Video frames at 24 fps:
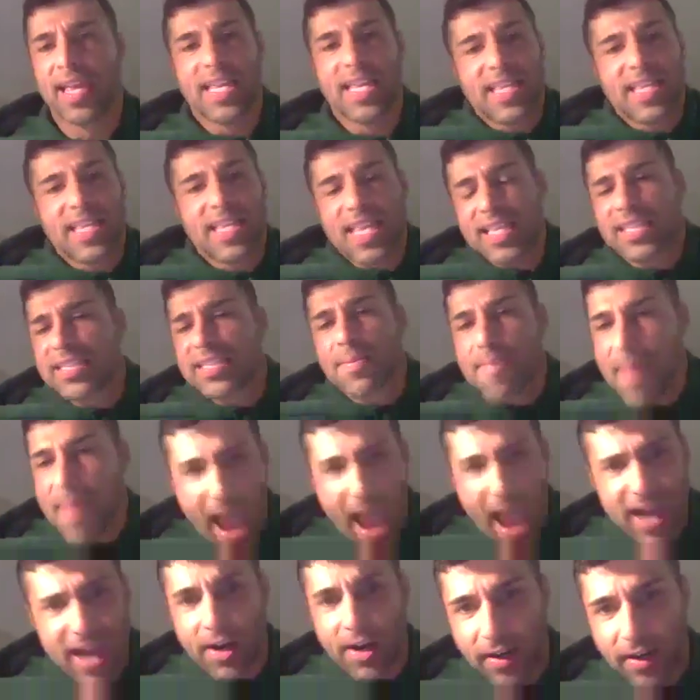It doesn't
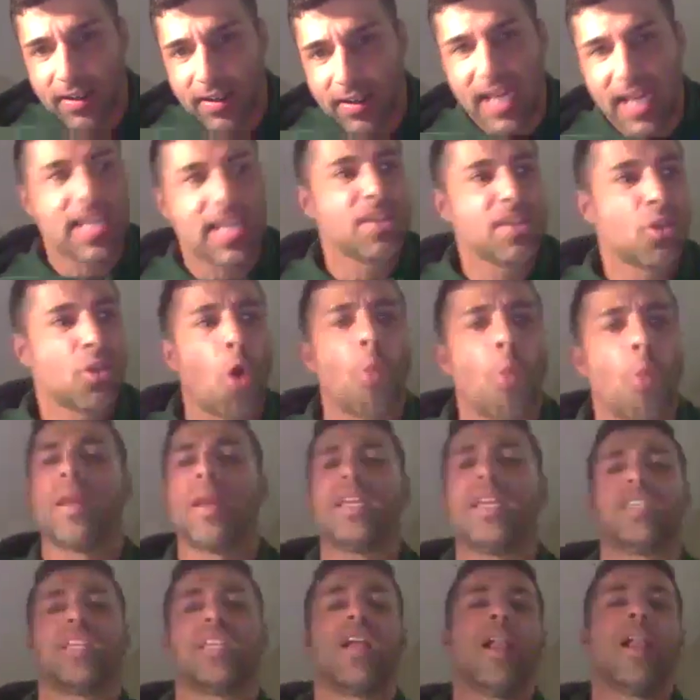matter. Like
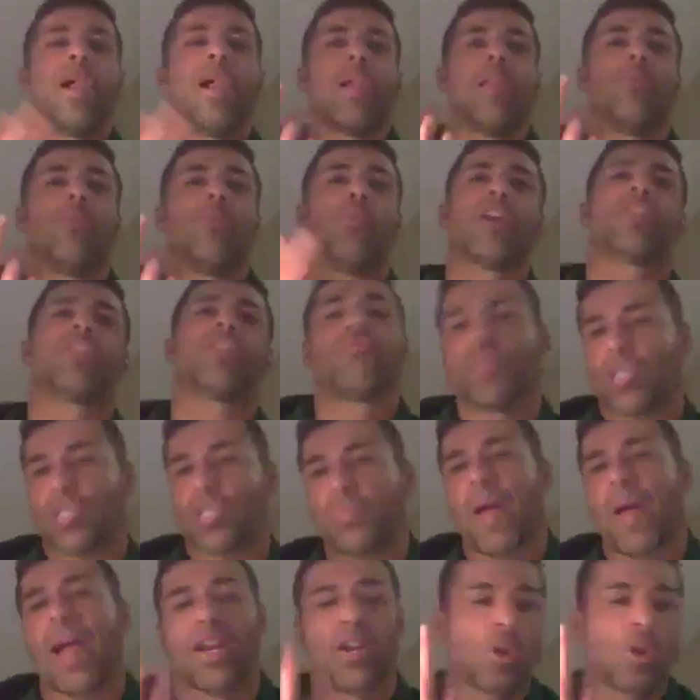nobody's with
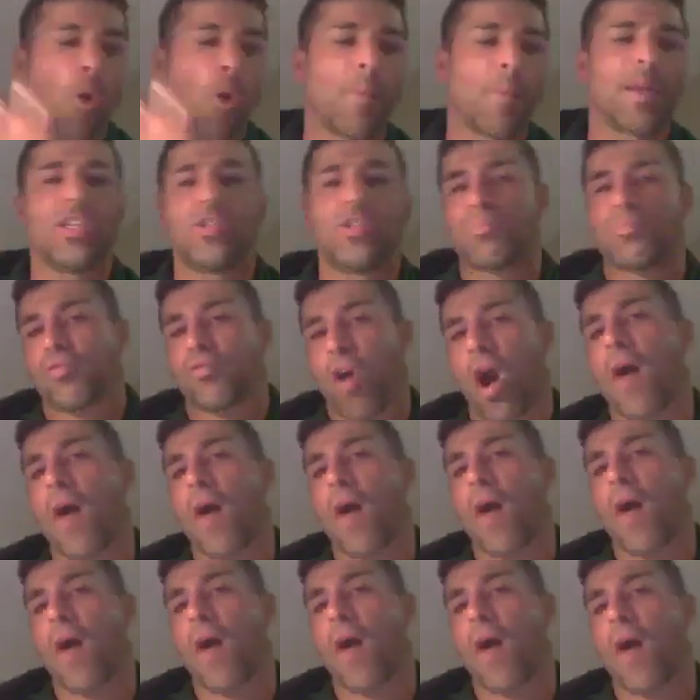respect, nobody's
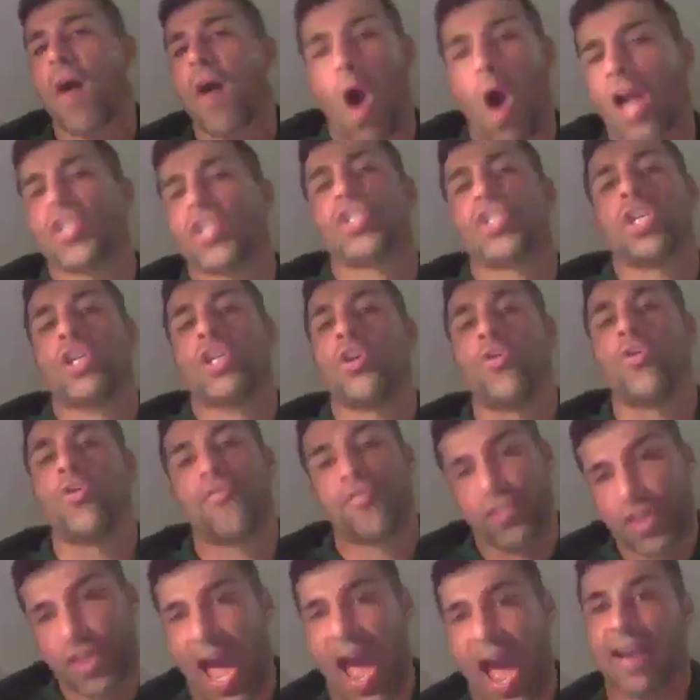probably watching you for
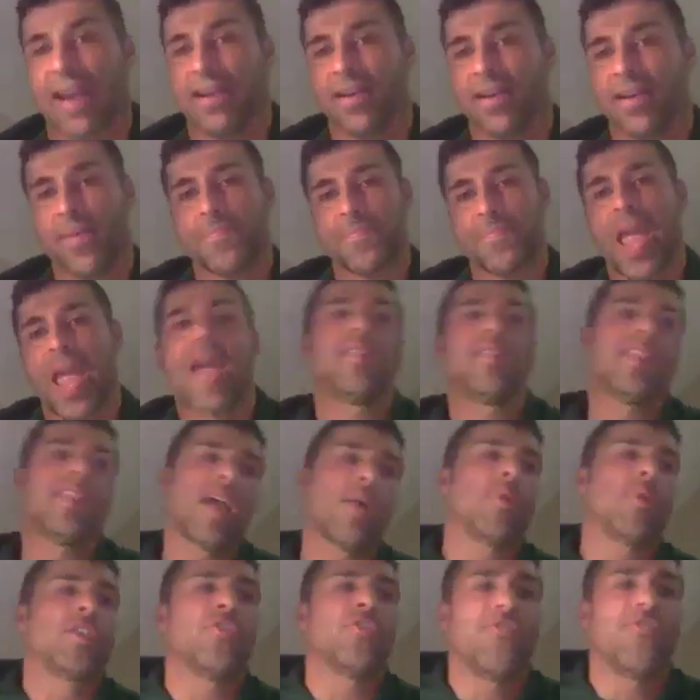that. And then
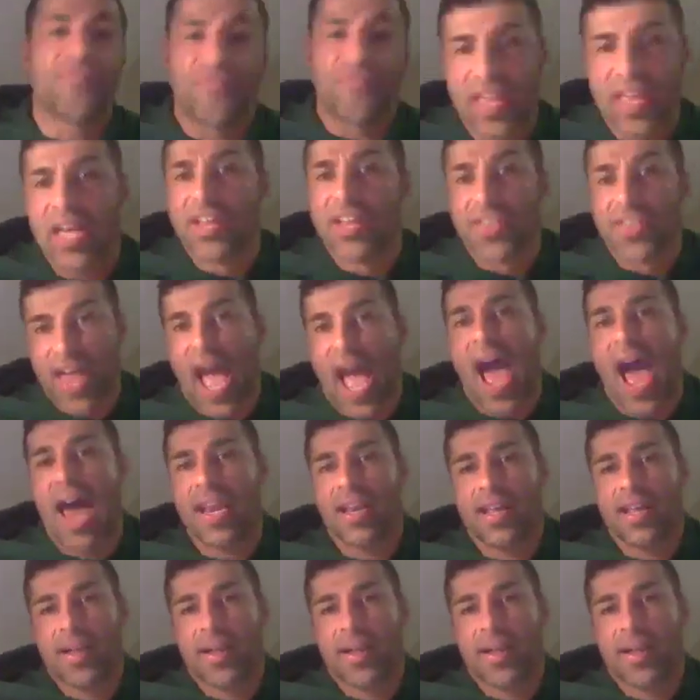when you feel that,